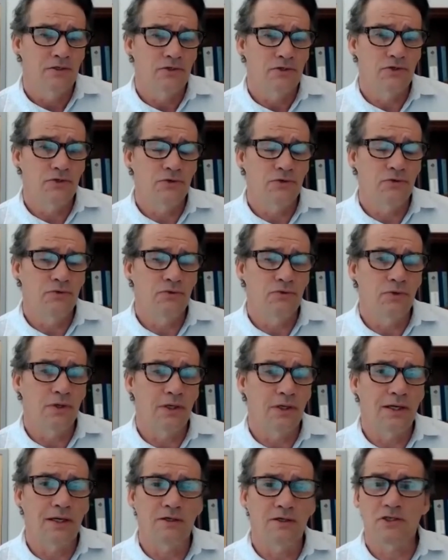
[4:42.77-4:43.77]
to
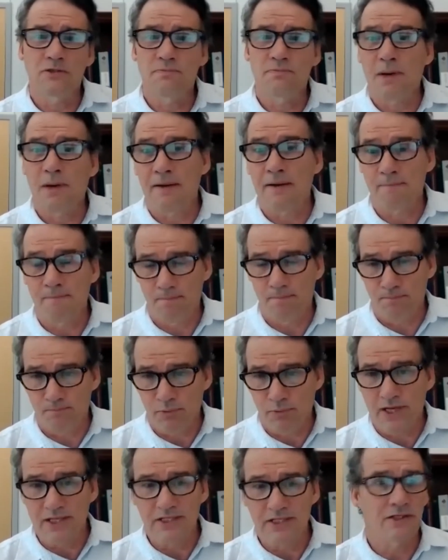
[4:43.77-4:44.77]
uh, spot
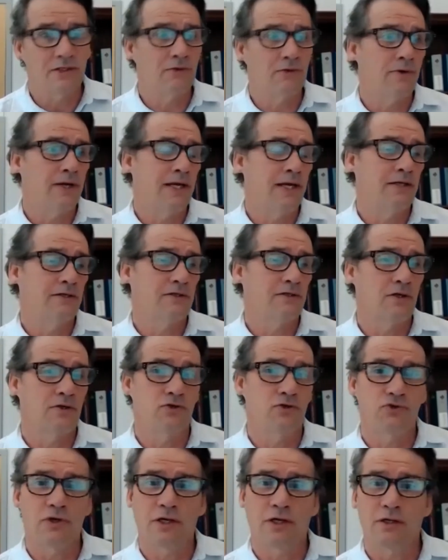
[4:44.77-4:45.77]
pricing rates
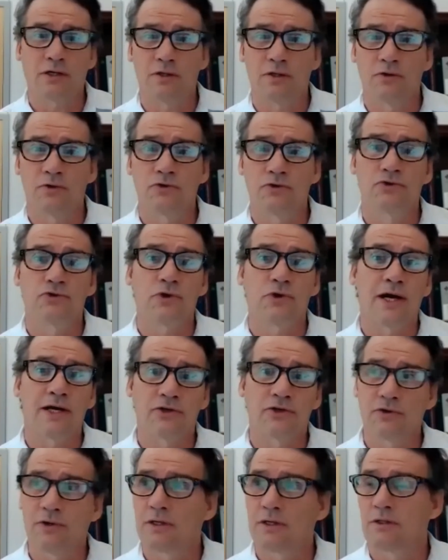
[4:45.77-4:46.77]
on truckload, dry
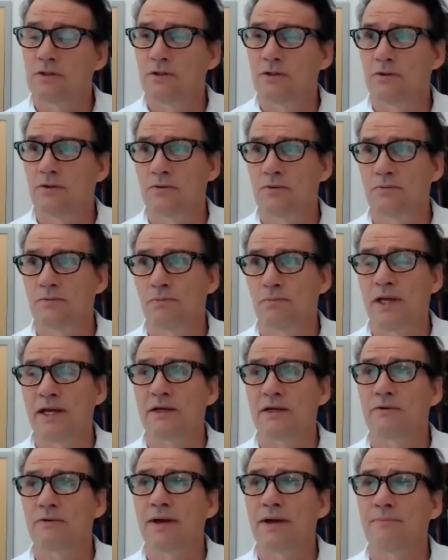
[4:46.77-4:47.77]
truckload,
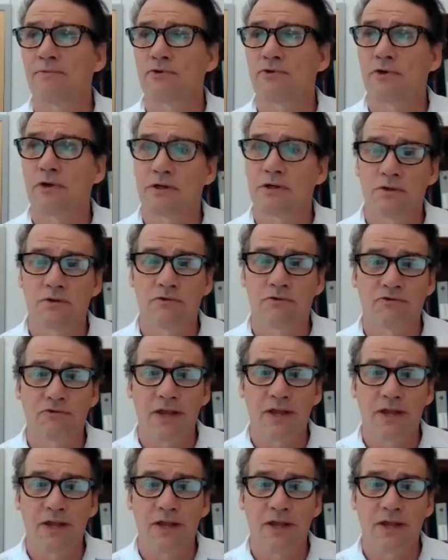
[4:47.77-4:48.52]
blanket wrap truckload,